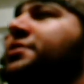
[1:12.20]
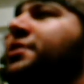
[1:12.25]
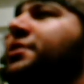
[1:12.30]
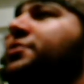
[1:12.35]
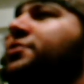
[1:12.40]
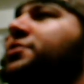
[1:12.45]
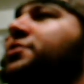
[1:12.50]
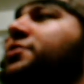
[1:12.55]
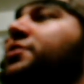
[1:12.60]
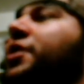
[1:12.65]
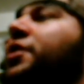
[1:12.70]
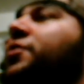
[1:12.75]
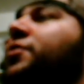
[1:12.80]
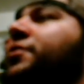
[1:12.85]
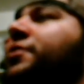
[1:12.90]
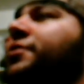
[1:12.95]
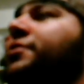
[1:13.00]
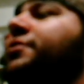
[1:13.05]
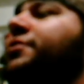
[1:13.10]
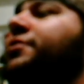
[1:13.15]
that you start
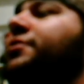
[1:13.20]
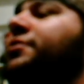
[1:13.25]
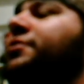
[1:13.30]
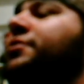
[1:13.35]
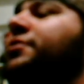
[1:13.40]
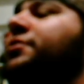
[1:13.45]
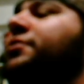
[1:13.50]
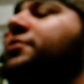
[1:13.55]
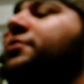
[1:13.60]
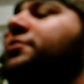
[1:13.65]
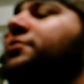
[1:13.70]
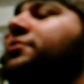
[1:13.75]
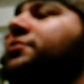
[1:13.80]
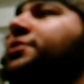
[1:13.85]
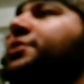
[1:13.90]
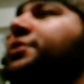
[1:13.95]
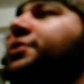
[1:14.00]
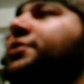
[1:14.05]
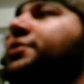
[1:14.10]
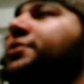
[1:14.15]
with
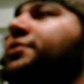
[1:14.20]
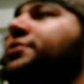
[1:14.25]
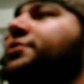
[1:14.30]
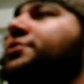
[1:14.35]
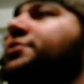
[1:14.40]
to